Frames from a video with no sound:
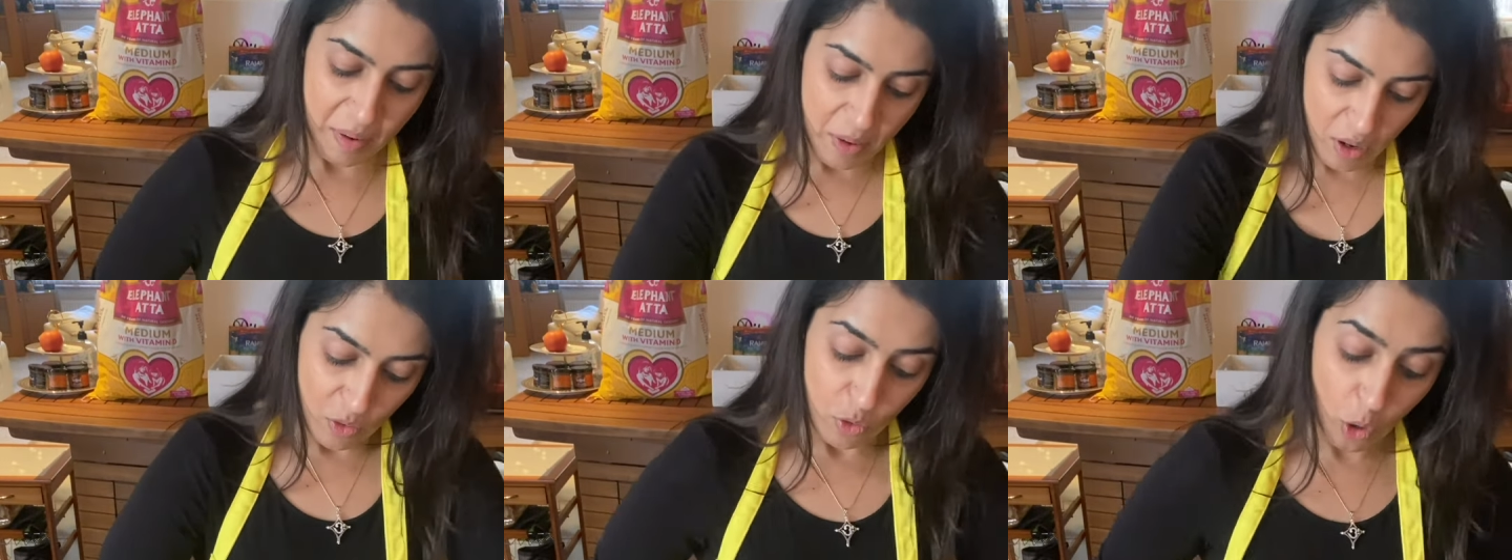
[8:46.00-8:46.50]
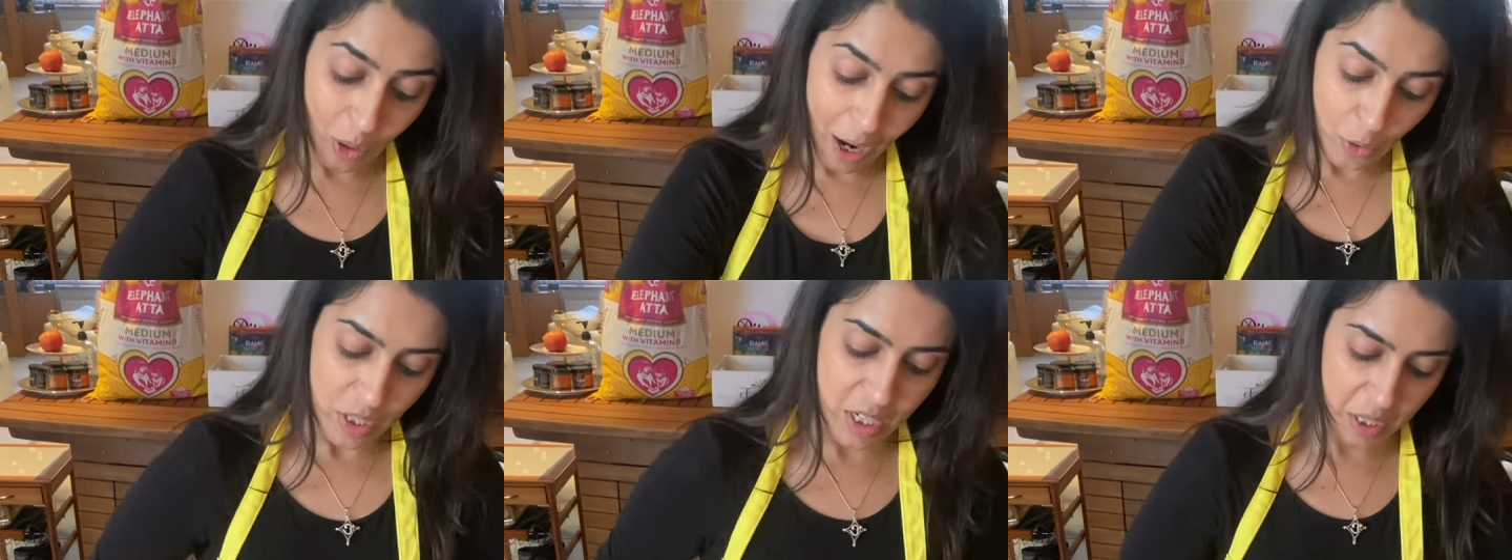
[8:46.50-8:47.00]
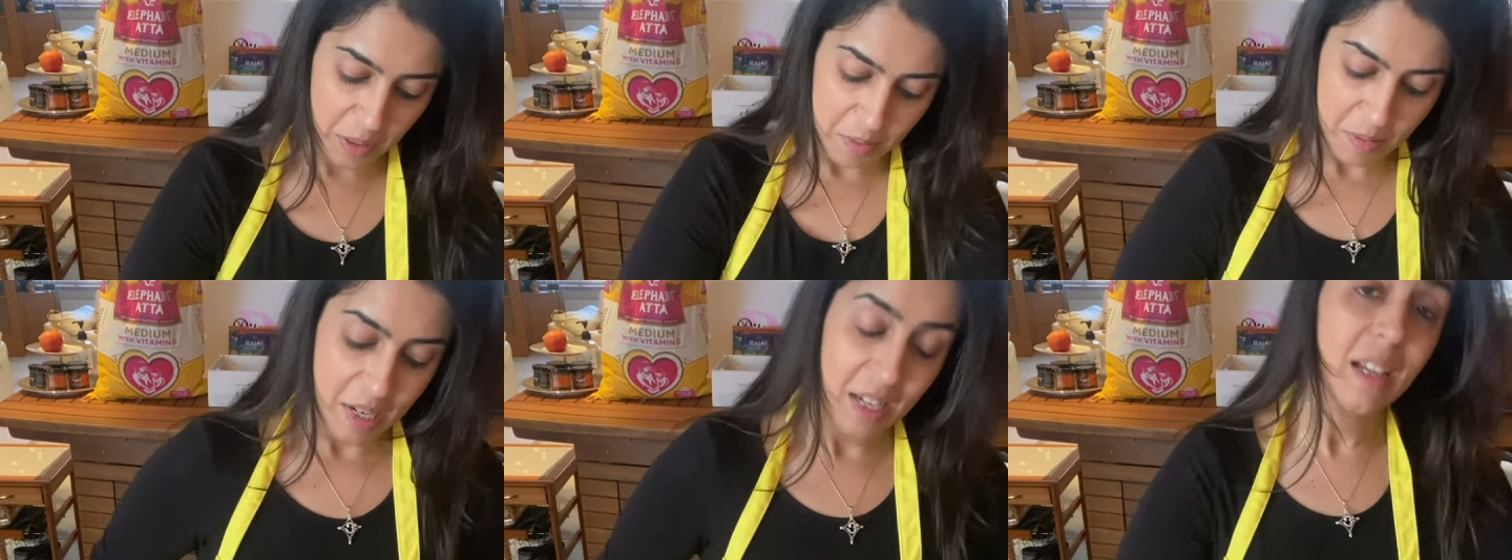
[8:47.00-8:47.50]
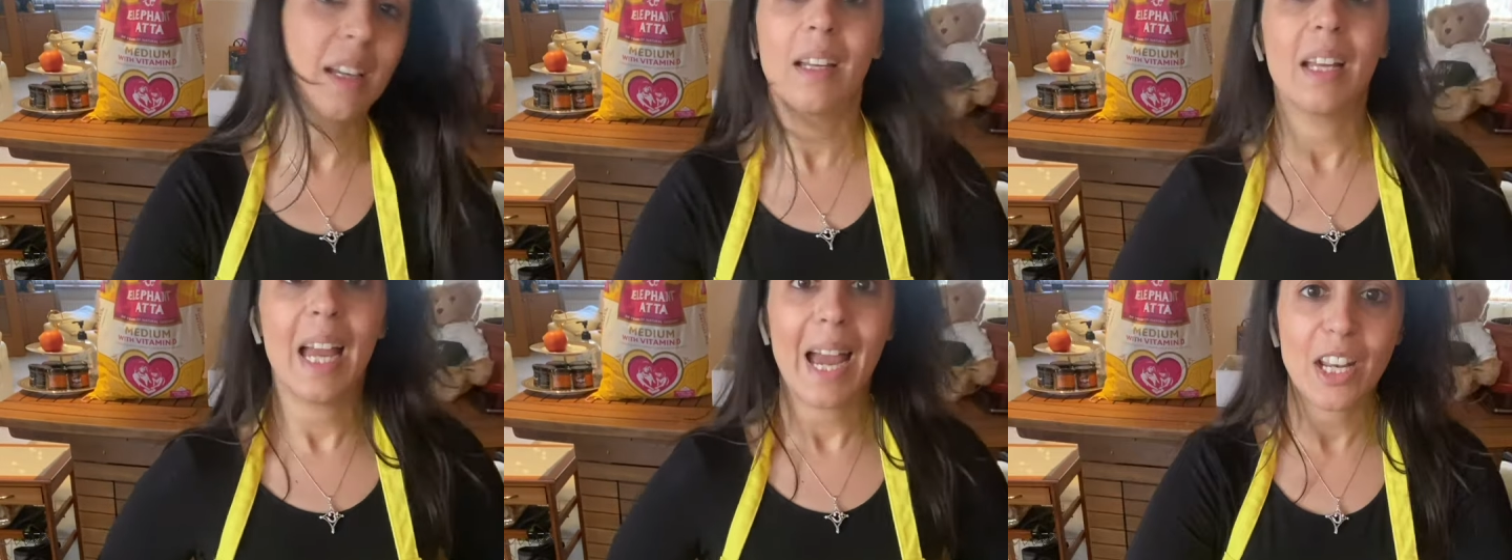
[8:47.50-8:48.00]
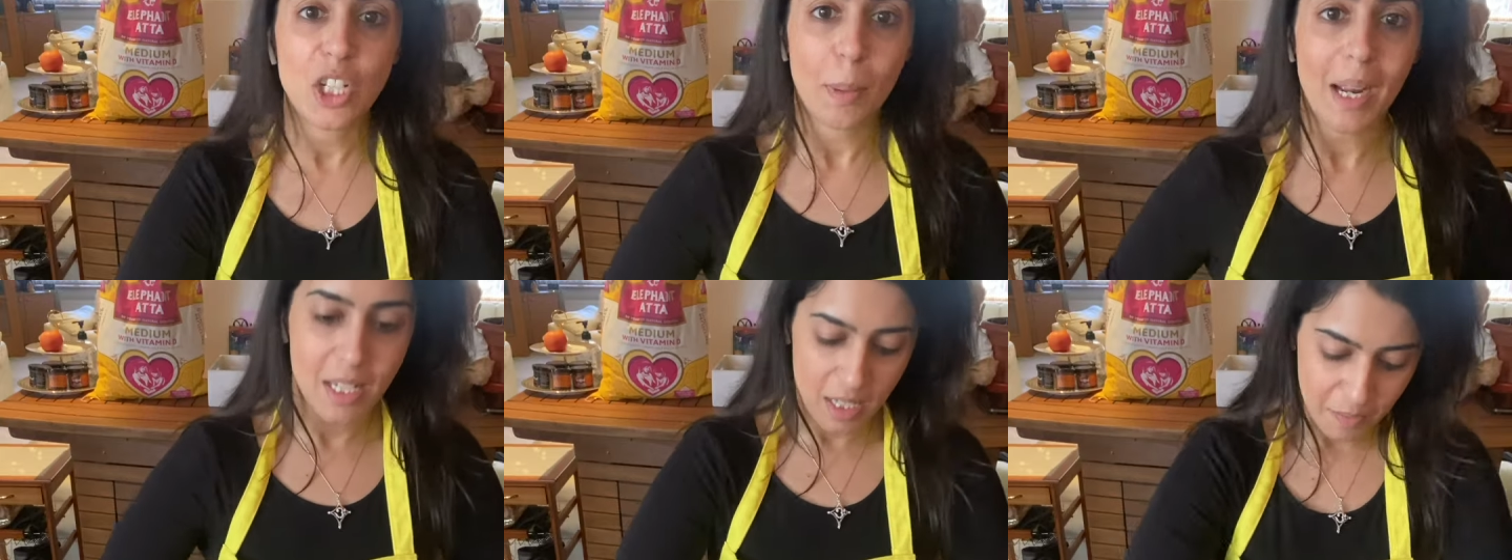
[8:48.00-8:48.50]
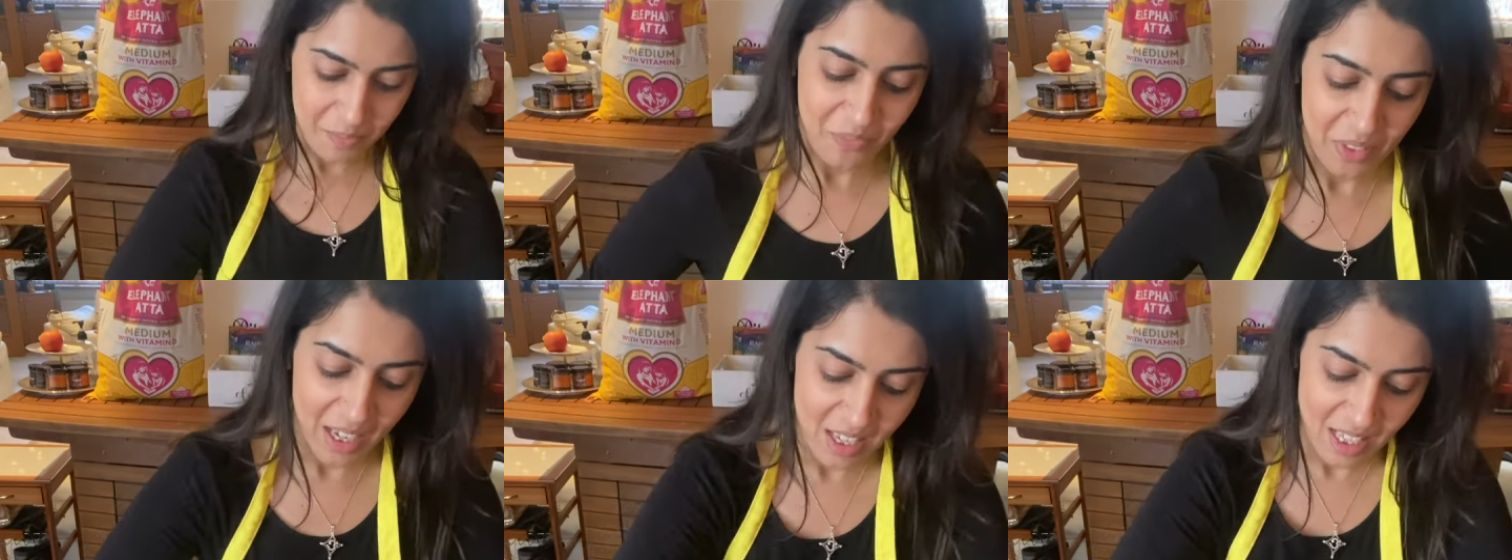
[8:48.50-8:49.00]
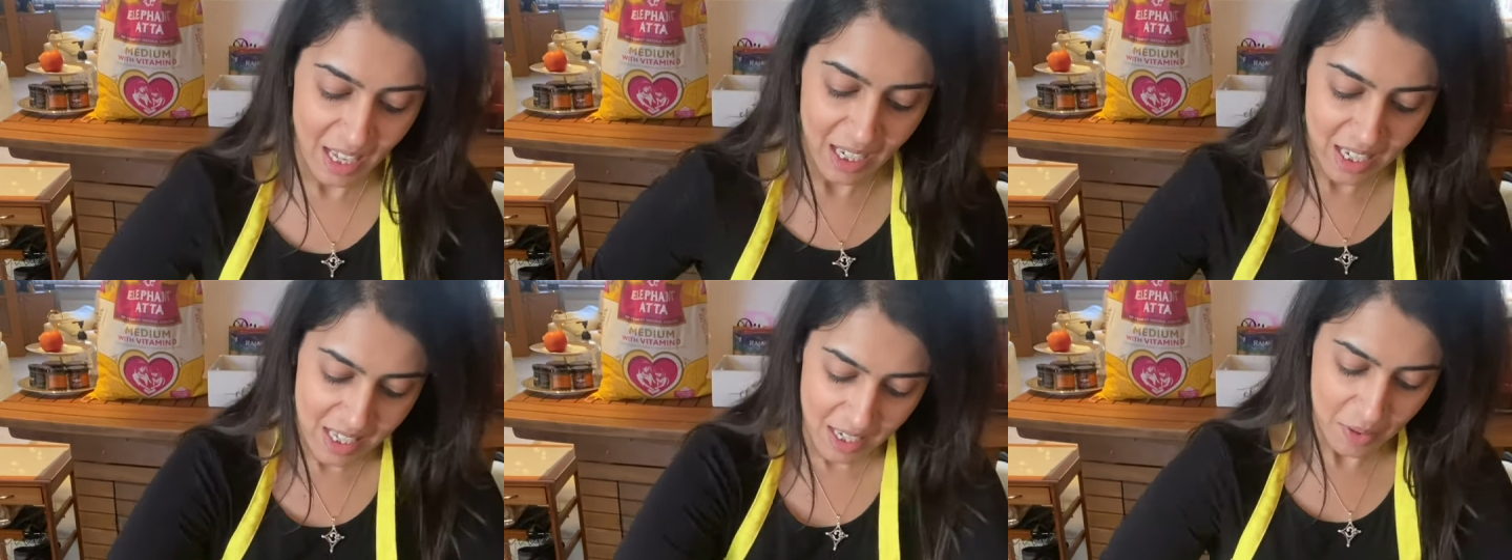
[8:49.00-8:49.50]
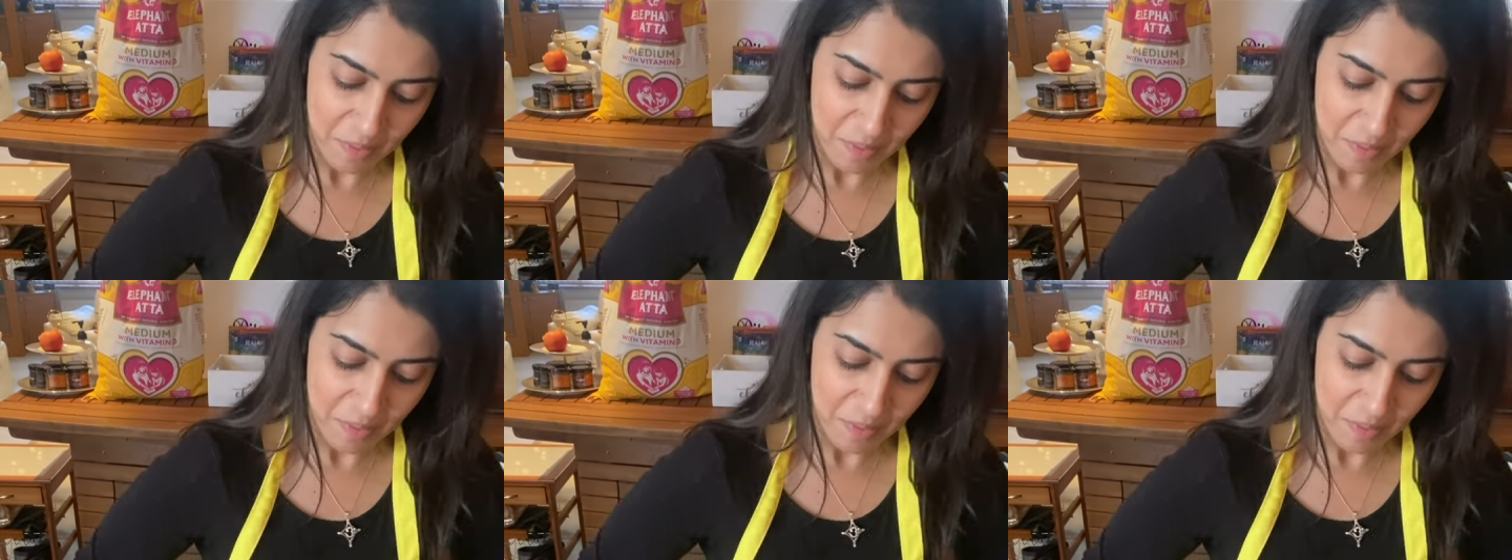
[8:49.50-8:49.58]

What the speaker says: roll out a chapatti. Isn't that easy?